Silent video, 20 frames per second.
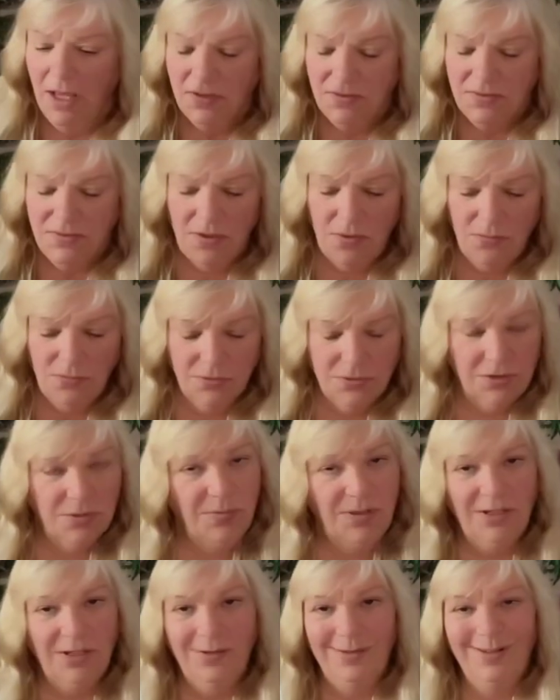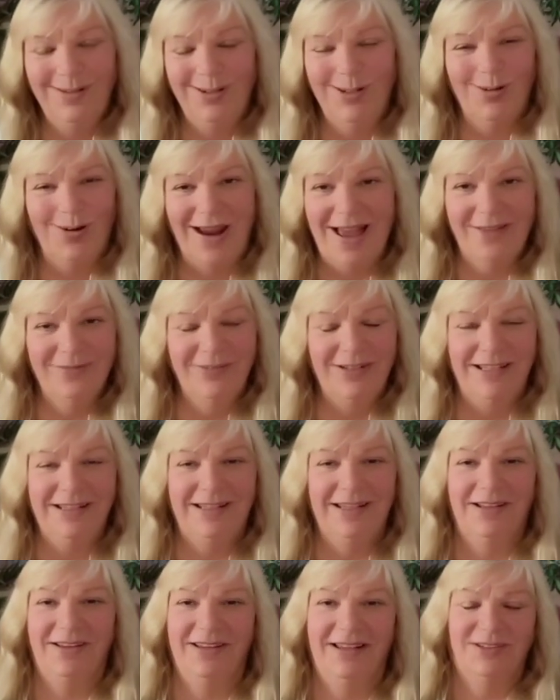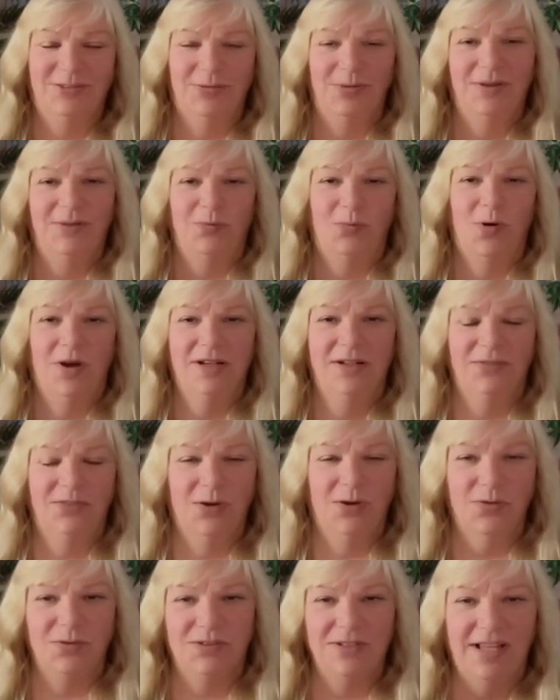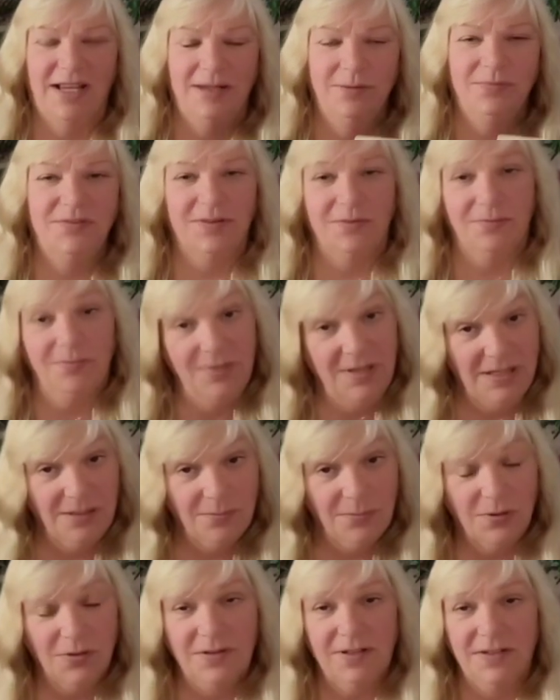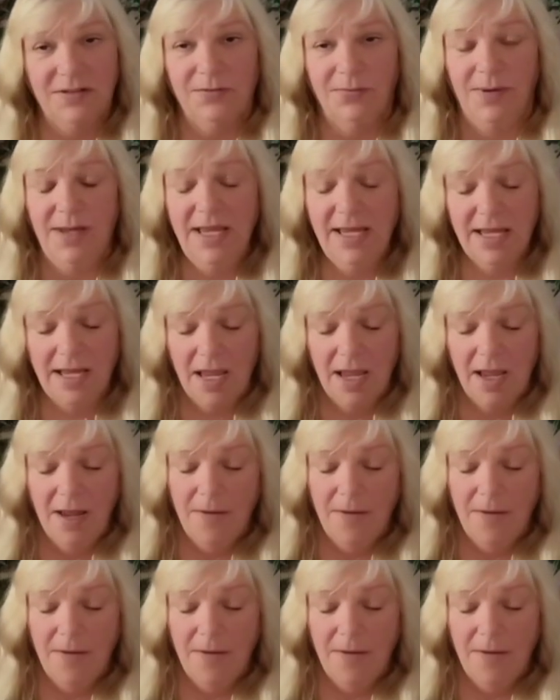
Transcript: So could be you're having dealings with one of those types of people this week.